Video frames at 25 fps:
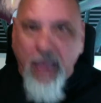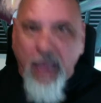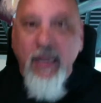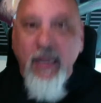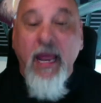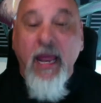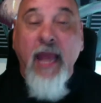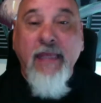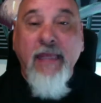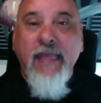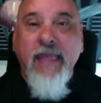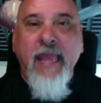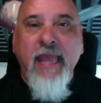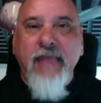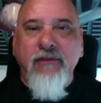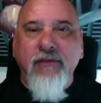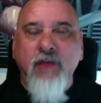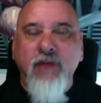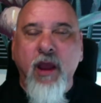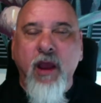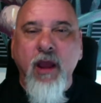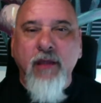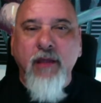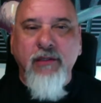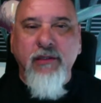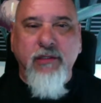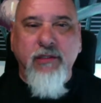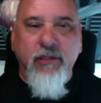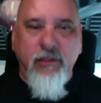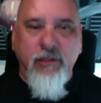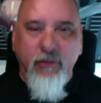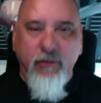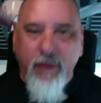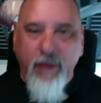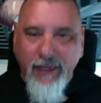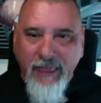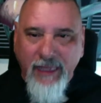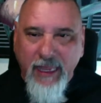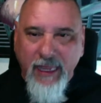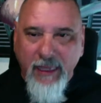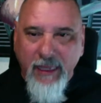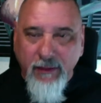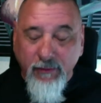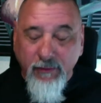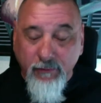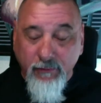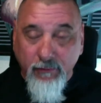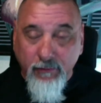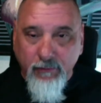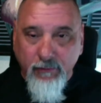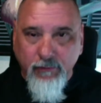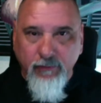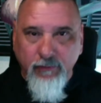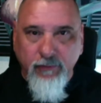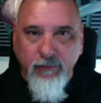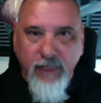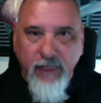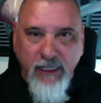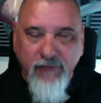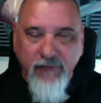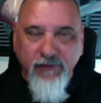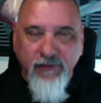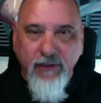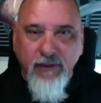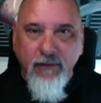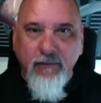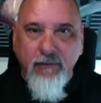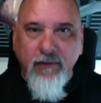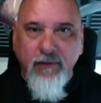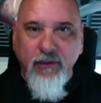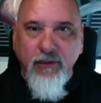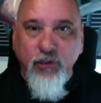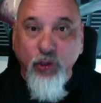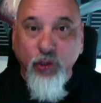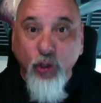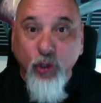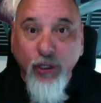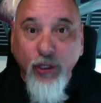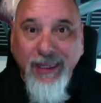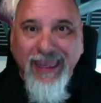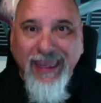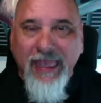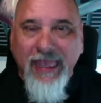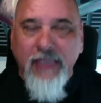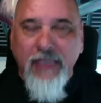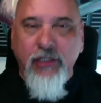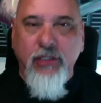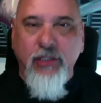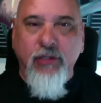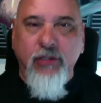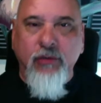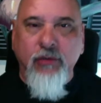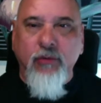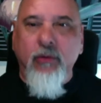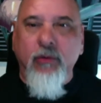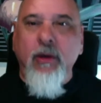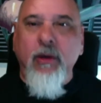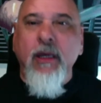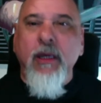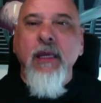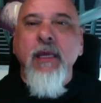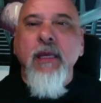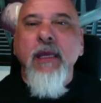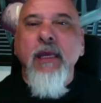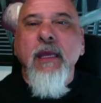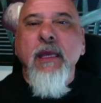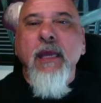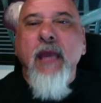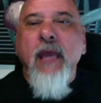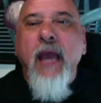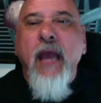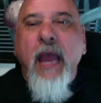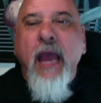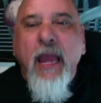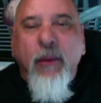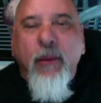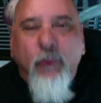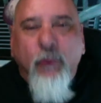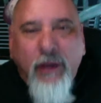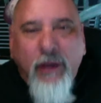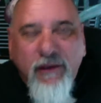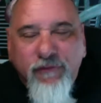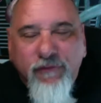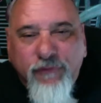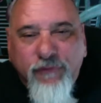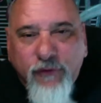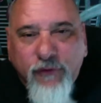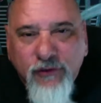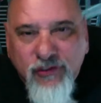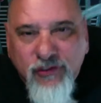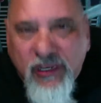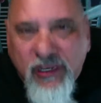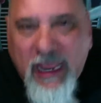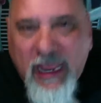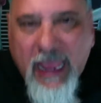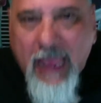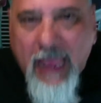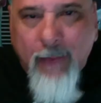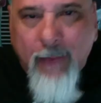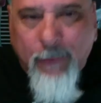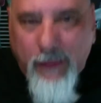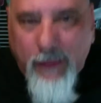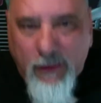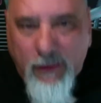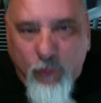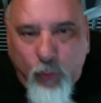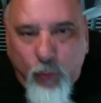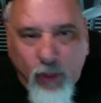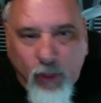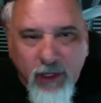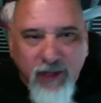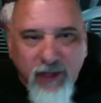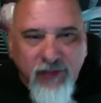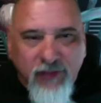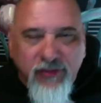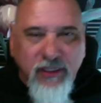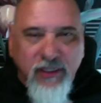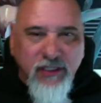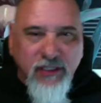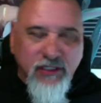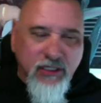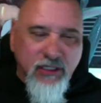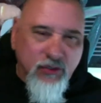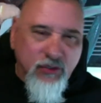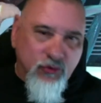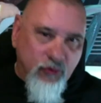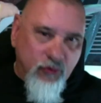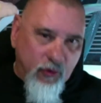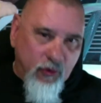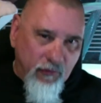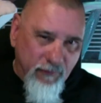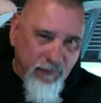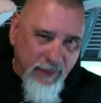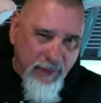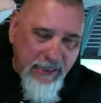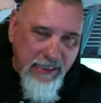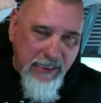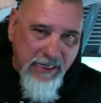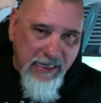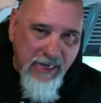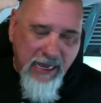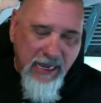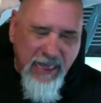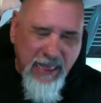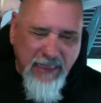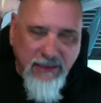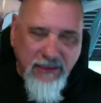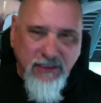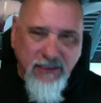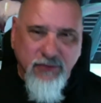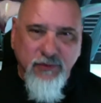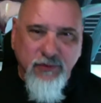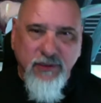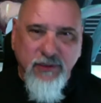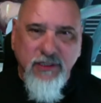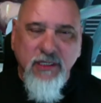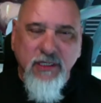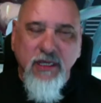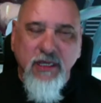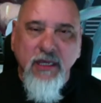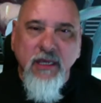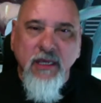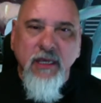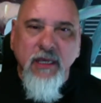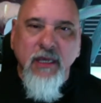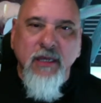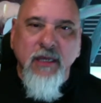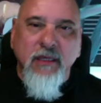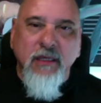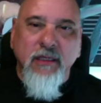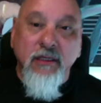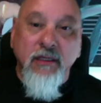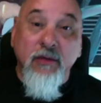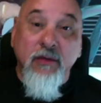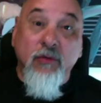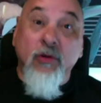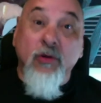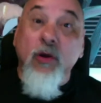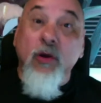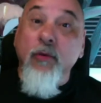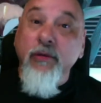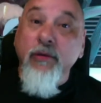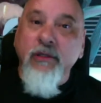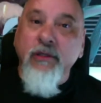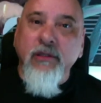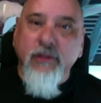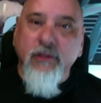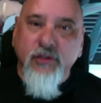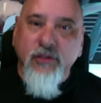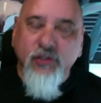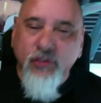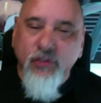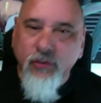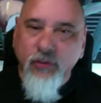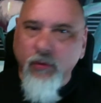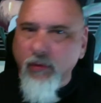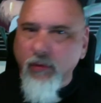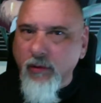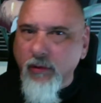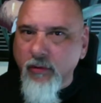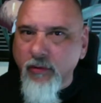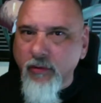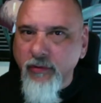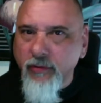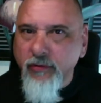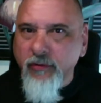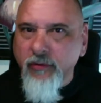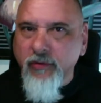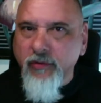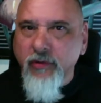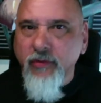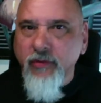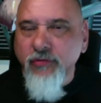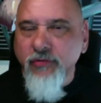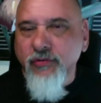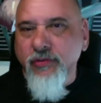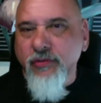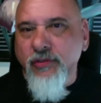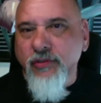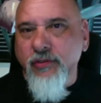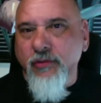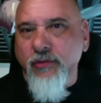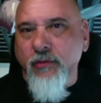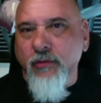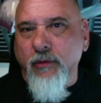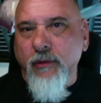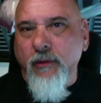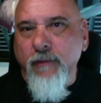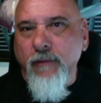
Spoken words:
can't talk to you. I can't even look at you. When it first happened, one of the things that drove me nuts was, going to the store, going to a grocery store,